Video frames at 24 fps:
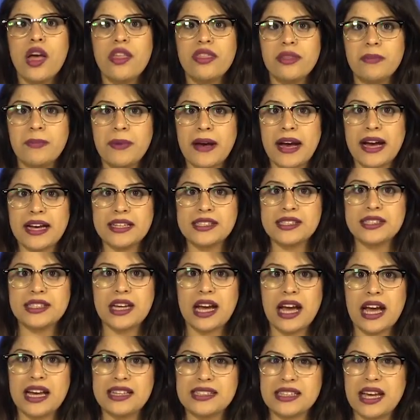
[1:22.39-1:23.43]
the past
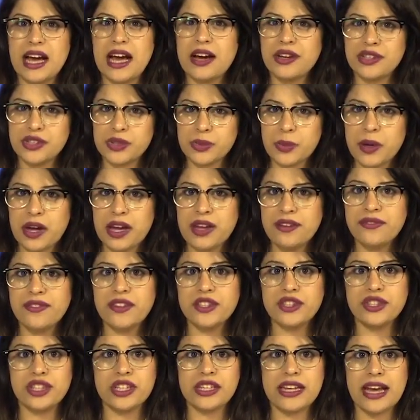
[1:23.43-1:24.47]
as a housewife
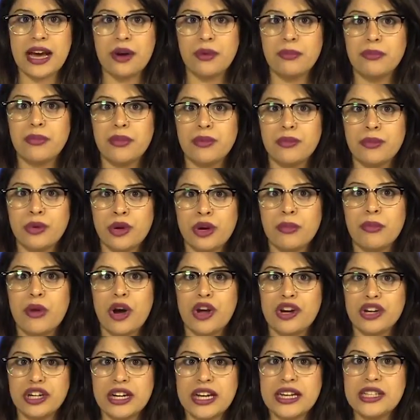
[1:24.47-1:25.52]
to now more
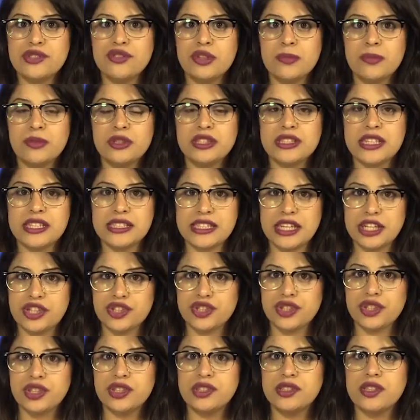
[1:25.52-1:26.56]
modernized
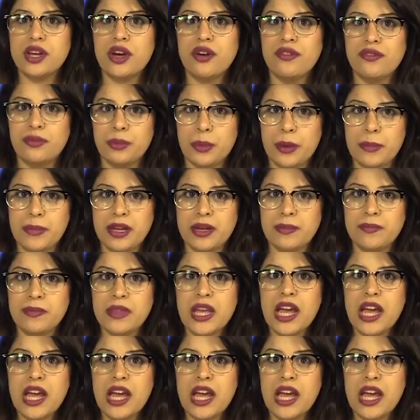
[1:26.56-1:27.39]
representations of women,